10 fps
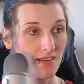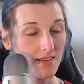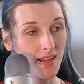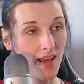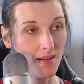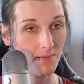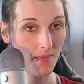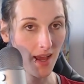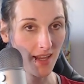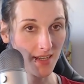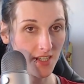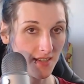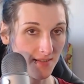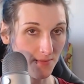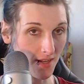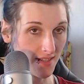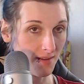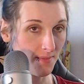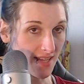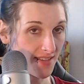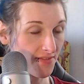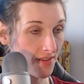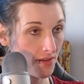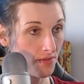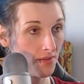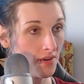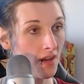That might just want the best for you,